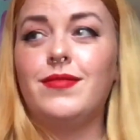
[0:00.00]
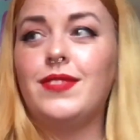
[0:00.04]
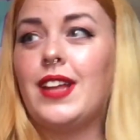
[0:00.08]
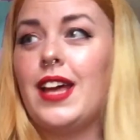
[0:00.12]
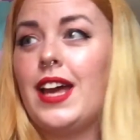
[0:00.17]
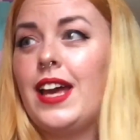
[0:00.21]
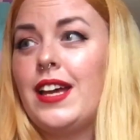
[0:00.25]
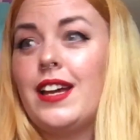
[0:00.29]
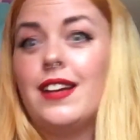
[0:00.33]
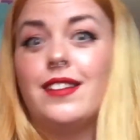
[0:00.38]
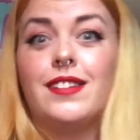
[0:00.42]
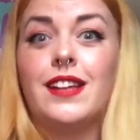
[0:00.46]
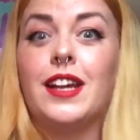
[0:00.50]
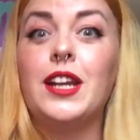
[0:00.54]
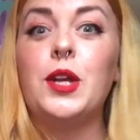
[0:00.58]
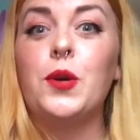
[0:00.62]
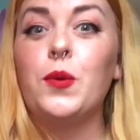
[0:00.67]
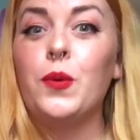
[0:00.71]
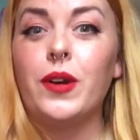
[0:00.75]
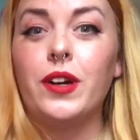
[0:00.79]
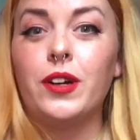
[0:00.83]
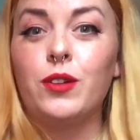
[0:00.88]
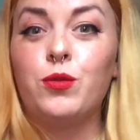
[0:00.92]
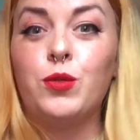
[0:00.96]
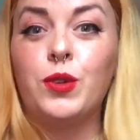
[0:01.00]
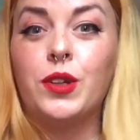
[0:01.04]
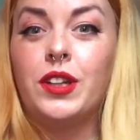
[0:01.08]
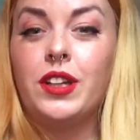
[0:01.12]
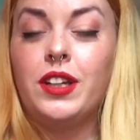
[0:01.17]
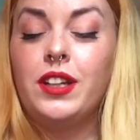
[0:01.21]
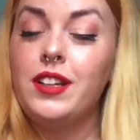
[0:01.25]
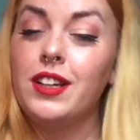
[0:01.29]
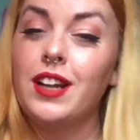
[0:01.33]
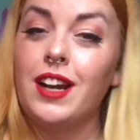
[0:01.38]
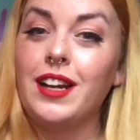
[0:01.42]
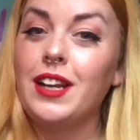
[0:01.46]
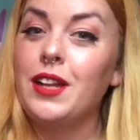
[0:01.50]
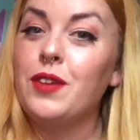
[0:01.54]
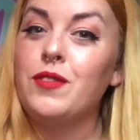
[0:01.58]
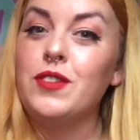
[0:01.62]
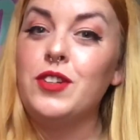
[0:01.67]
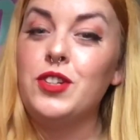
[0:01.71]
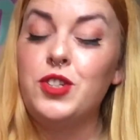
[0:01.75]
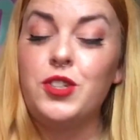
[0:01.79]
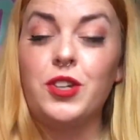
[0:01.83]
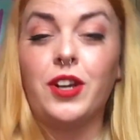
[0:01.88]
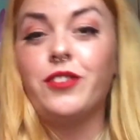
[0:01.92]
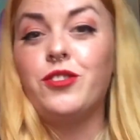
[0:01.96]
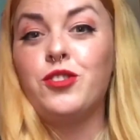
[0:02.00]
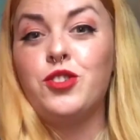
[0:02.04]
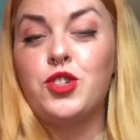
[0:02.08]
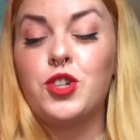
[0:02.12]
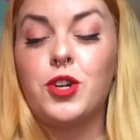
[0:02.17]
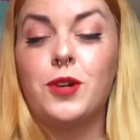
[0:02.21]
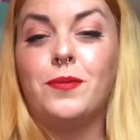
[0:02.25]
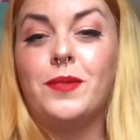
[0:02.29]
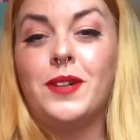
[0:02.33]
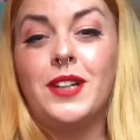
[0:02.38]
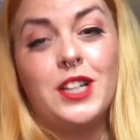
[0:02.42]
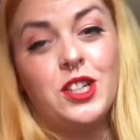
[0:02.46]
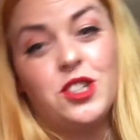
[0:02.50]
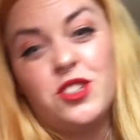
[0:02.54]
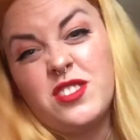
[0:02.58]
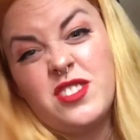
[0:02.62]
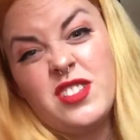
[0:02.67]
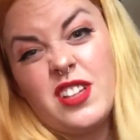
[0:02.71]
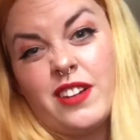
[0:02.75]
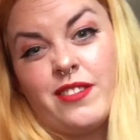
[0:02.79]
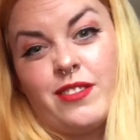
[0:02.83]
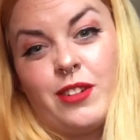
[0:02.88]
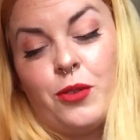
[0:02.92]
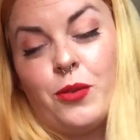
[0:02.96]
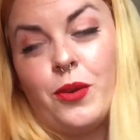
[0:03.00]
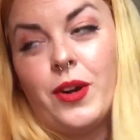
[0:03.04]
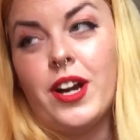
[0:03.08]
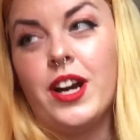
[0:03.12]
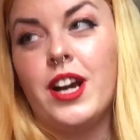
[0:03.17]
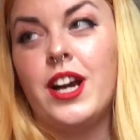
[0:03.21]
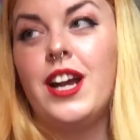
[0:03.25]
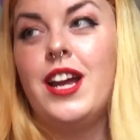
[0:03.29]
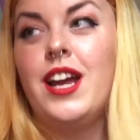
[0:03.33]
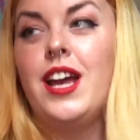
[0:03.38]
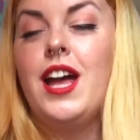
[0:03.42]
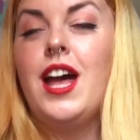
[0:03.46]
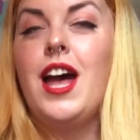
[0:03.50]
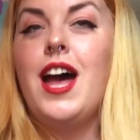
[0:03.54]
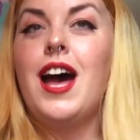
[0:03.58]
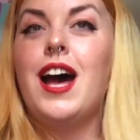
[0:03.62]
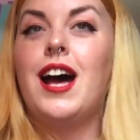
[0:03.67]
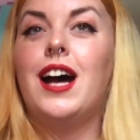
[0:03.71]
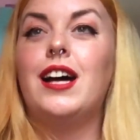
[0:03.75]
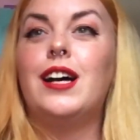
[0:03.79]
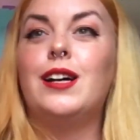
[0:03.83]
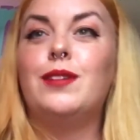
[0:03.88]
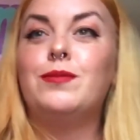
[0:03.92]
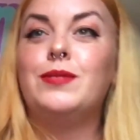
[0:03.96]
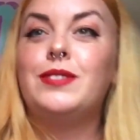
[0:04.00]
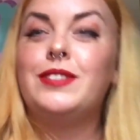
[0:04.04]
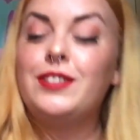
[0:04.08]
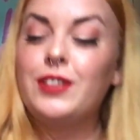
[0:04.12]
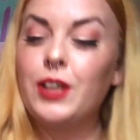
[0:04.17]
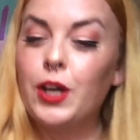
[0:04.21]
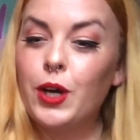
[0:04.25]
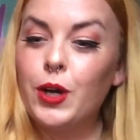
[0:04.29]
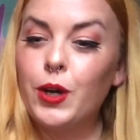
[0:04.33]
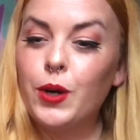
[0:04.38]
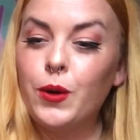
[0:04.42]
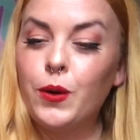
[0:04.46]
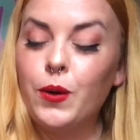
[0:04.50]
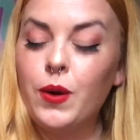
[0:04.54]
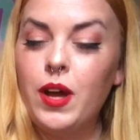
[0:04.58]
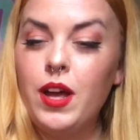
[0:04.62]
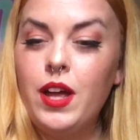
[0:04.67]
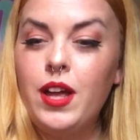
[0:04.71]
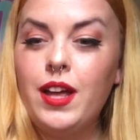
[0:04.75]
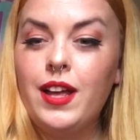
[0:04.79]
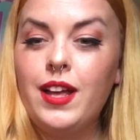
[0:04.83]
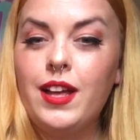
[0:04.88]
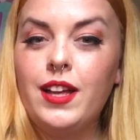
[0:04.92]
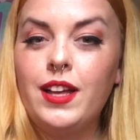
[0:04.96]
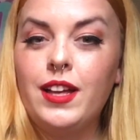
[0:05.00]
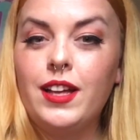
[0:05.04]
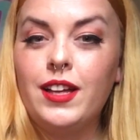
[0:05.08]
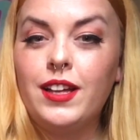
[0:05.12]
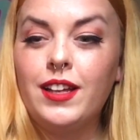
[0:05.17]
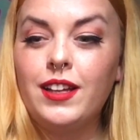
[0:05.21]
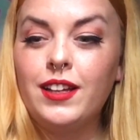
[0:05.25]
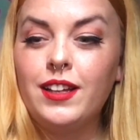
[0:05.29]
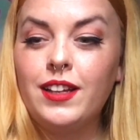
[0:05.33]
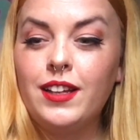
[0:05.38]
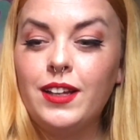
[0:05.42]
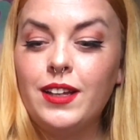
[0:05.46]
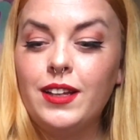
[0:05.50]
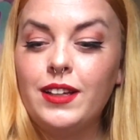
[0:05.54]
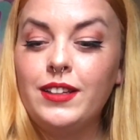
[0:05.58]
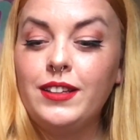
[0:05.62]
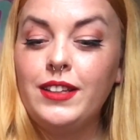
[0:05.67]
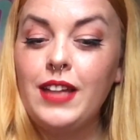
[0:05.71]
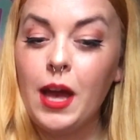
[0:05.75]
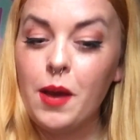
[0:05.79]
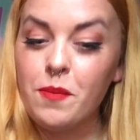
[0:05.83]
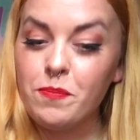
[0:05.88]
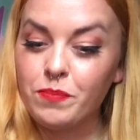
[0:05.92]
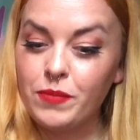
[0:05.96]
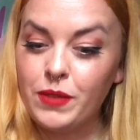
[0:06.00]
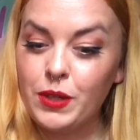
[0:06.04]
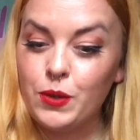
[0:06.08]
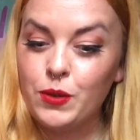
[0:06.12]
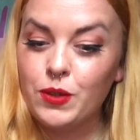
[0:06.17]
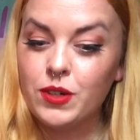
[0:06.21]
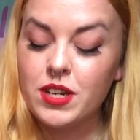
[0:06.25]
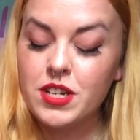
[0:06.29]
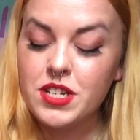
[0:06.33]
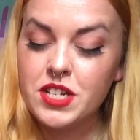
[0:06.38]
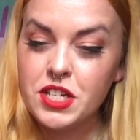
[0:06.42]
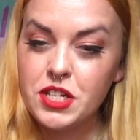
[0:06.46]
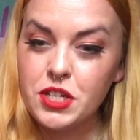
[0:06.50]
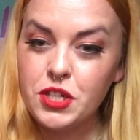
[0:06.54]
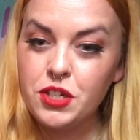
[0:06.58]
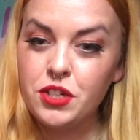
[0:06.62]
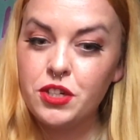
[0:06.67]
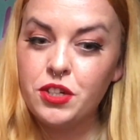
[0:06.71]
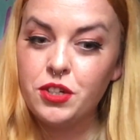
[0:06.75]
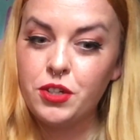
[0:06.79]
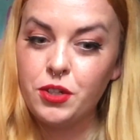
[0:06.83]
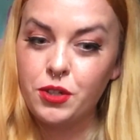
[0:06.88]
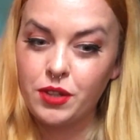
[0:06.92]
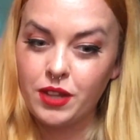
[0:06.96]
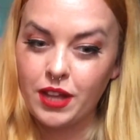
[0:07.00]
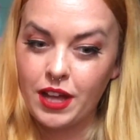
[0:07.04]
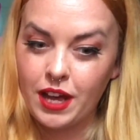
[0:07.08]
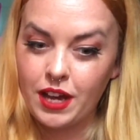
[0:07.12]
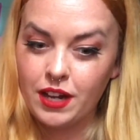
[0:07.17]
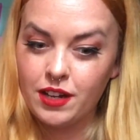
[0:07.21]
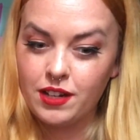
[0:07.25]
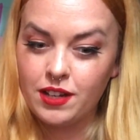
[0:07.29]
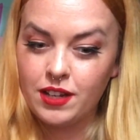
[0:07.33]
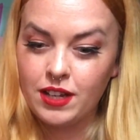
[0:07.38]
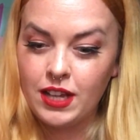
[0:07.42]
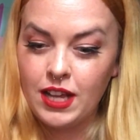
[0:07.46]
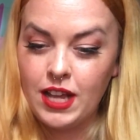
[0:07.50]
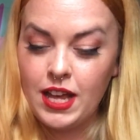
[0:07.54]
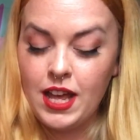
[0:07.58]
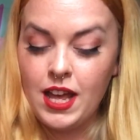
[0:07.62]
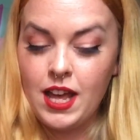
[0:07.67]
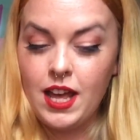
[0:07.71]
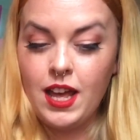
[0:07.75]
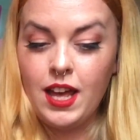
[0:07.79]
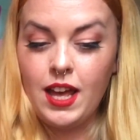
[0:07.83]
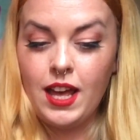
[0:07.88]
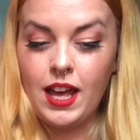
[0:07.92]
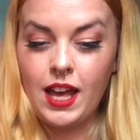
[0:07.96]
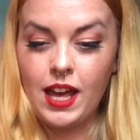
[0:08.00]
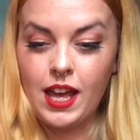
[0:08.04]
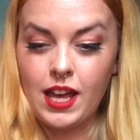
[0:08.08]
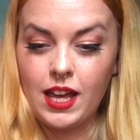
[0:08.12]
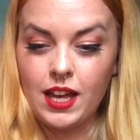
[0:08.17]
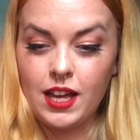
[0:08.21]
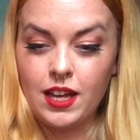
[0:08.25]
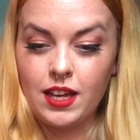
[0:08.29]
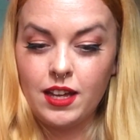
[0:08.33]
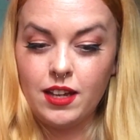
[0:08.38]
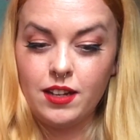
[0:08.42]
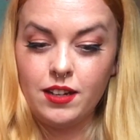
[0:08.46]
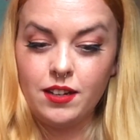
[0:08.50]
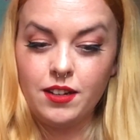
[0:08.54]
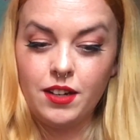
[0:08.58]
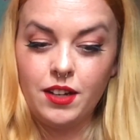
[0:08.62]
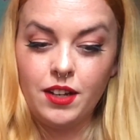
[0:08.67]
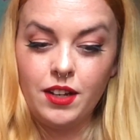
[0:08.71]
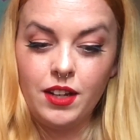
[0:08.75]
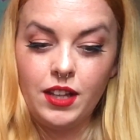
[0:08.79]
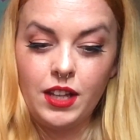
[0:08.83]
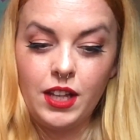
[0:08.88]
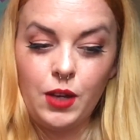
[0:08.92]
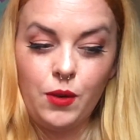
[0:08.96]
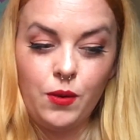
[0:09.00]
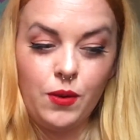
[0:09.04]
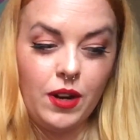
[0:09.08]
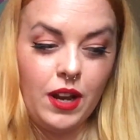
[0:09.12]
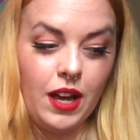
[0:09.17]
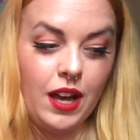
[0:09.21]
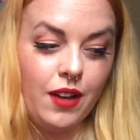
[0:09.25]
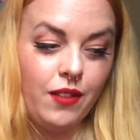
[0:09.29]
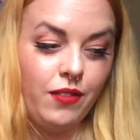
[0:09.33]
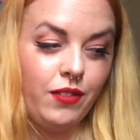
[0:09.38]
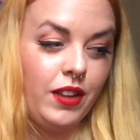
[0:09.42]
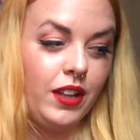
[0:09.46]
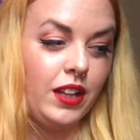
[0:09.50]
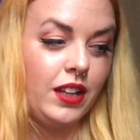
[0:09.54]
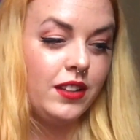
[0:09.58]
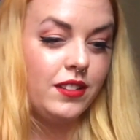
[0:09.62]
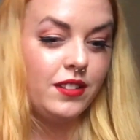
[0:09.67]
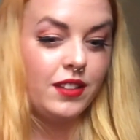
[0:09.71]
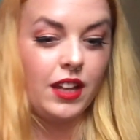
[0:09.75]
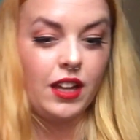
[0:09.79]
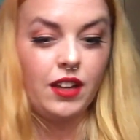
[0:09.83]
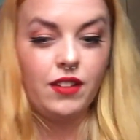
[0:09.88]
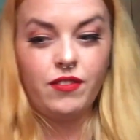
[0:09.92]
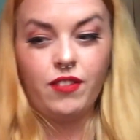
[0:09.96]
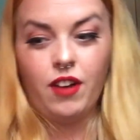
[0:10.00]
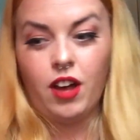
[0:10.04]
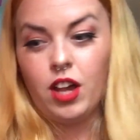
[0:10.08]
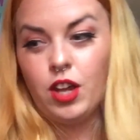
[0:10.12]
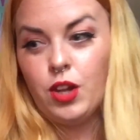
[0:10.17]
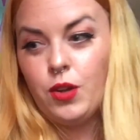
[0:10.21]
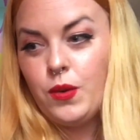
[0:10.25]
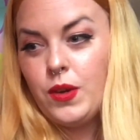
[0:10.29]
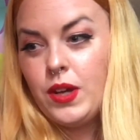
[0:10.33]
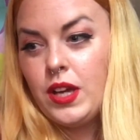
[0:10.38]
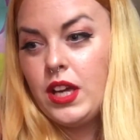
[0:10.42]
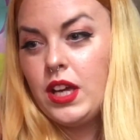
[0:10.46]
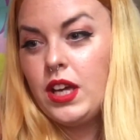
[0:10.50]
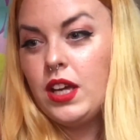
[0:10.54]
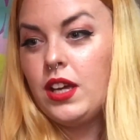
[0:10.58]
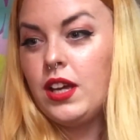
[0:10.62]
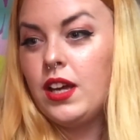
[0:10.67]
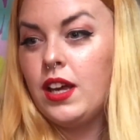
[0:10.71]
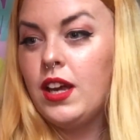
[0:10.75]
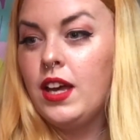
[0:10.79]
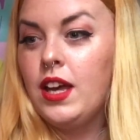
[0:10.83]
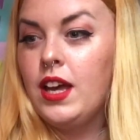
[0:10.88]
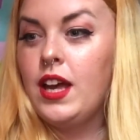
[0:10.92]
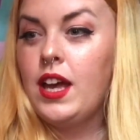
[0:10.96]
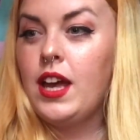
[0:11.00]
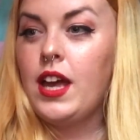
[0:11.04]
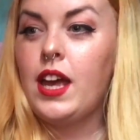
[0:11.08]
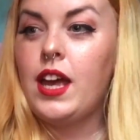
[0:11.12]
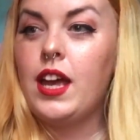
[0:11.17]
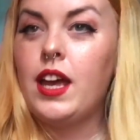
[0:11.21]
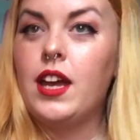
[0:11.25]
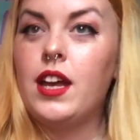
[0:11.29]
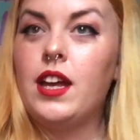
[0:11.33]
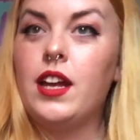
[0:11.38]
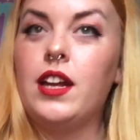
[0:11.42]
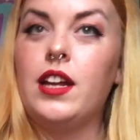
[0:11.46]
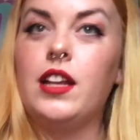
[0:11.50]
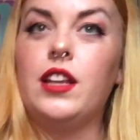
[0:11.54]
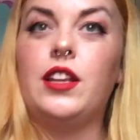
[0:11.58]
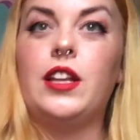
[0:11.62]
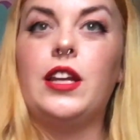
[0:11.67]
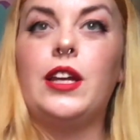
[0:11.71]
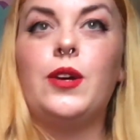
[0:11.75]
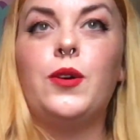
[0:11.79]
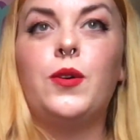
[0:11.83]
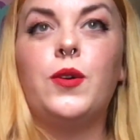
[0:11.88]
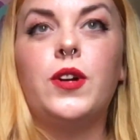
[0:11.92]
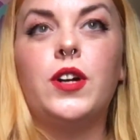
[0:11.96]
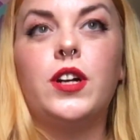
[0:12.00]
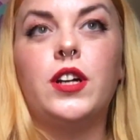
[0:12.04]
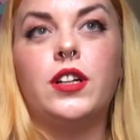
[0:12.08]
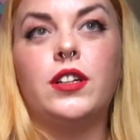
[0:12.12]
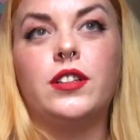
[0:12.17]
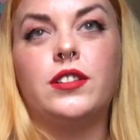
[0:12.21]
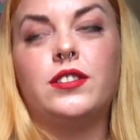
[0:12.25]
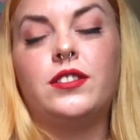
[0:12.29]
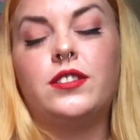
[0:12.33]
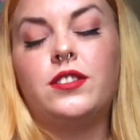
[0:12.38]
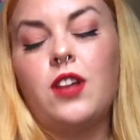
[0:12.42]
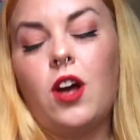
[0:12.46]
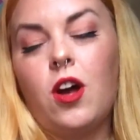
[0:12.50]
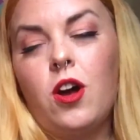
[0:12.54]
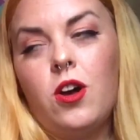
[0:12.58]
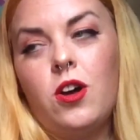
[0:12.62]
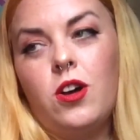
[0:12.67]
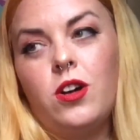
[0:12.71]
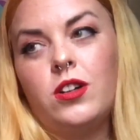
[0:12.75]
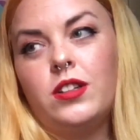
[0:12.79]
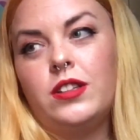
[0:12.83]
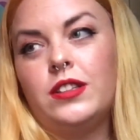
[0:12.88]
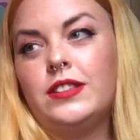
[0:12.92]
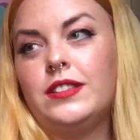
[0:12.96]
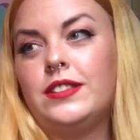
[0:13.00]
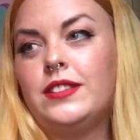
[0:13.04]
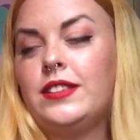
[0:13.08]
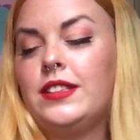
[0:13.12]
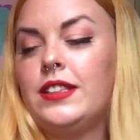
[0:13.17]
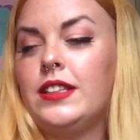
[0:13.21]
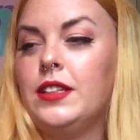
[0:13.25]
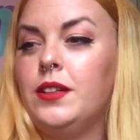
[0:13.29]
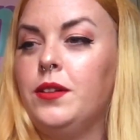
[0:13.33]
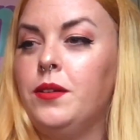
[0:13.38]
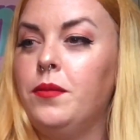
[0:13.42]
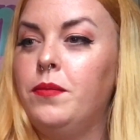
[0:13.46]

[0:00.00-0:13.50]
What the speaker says: I guess anywhere, really, not even just Germany, just everywhere. So yeah, he would continue to do that, and he would have like a slight following, and there were songs and